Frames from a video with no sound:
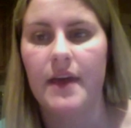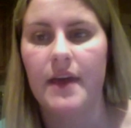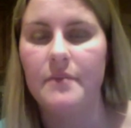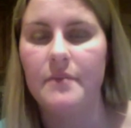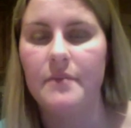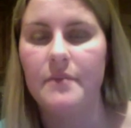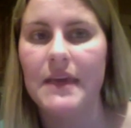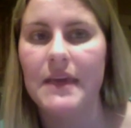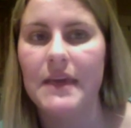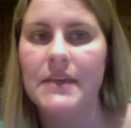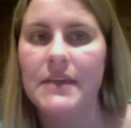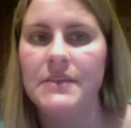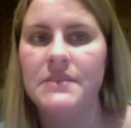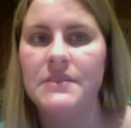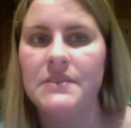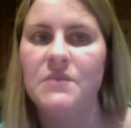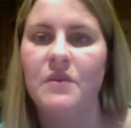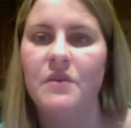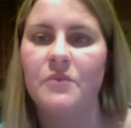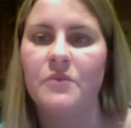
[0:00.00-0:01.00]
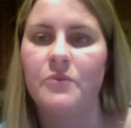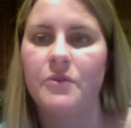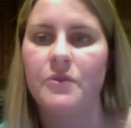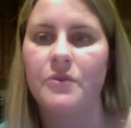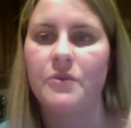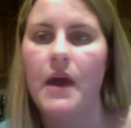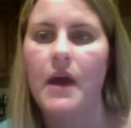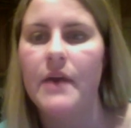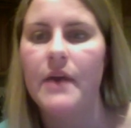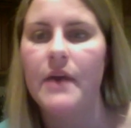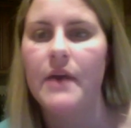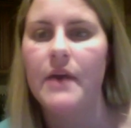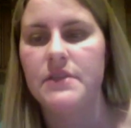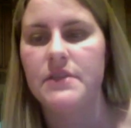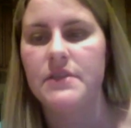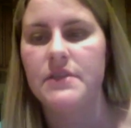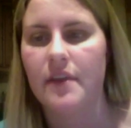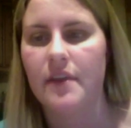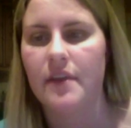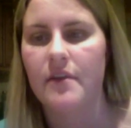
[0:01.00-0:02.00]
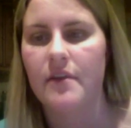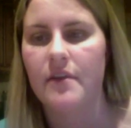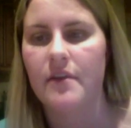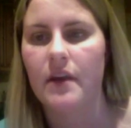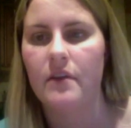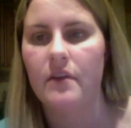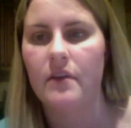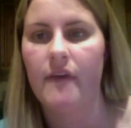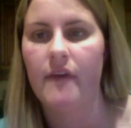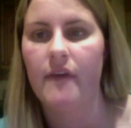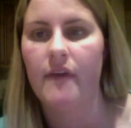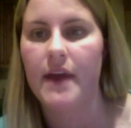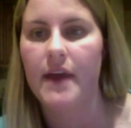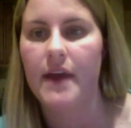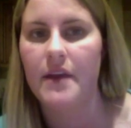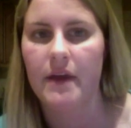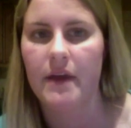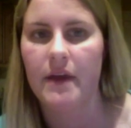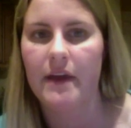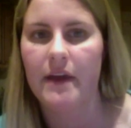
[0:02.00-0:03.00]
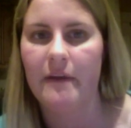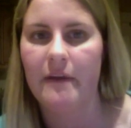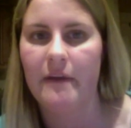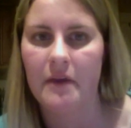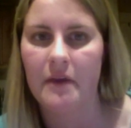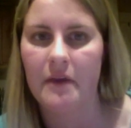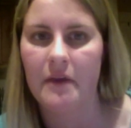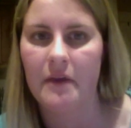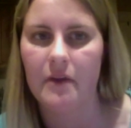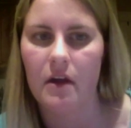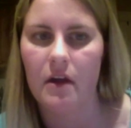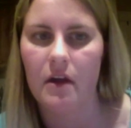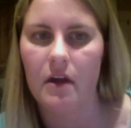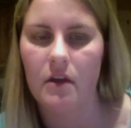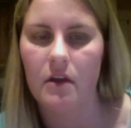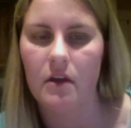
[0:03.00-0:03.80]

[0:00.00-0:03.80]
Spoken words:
The mean is the one where you add them all together and divide it by how many there are.